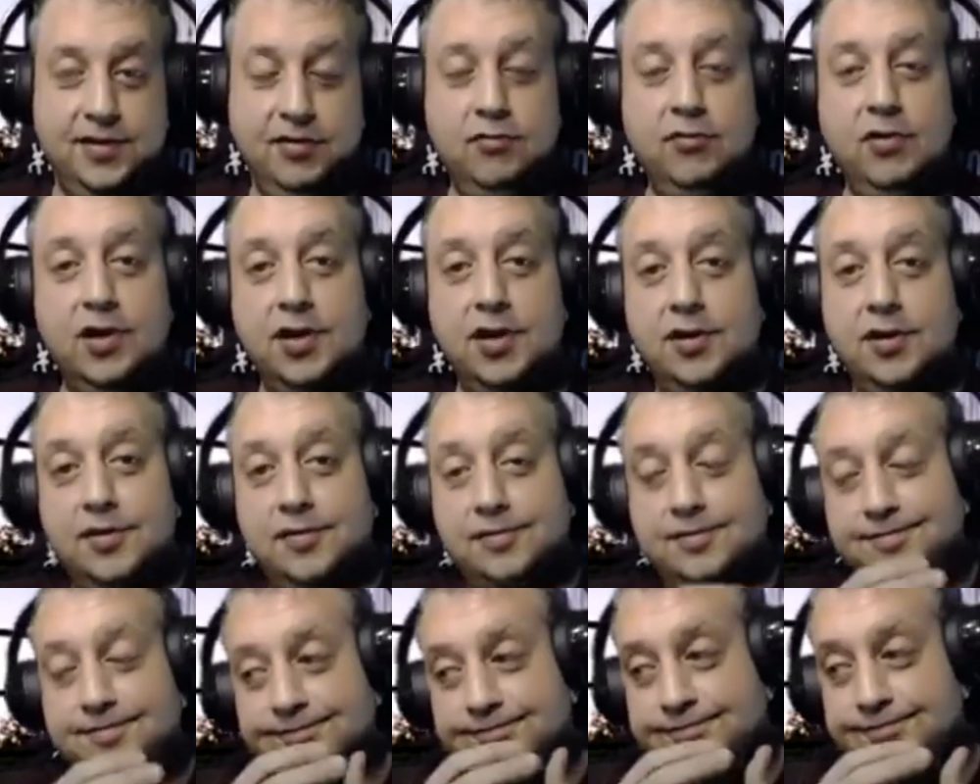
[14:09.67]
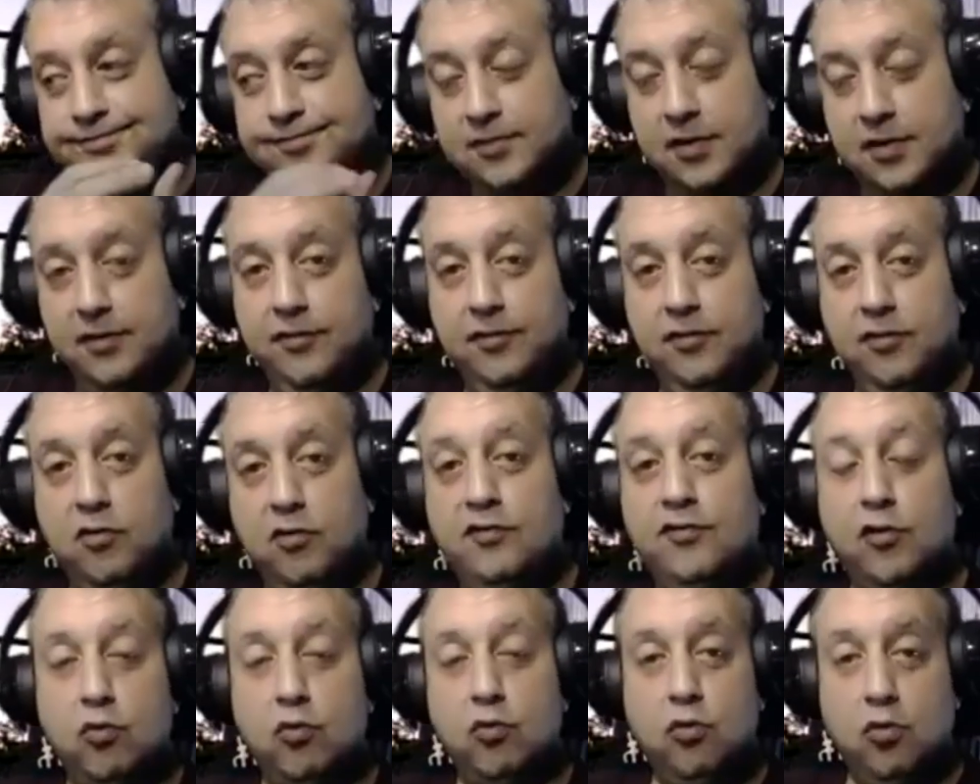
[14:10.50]
Well,
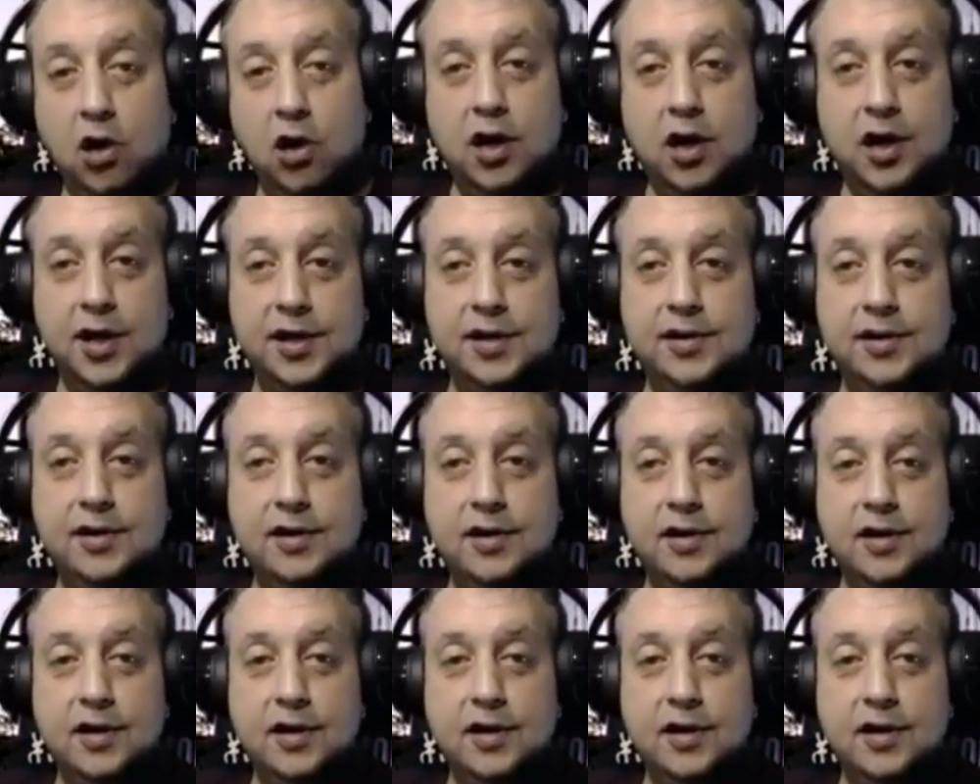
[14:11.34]
for one,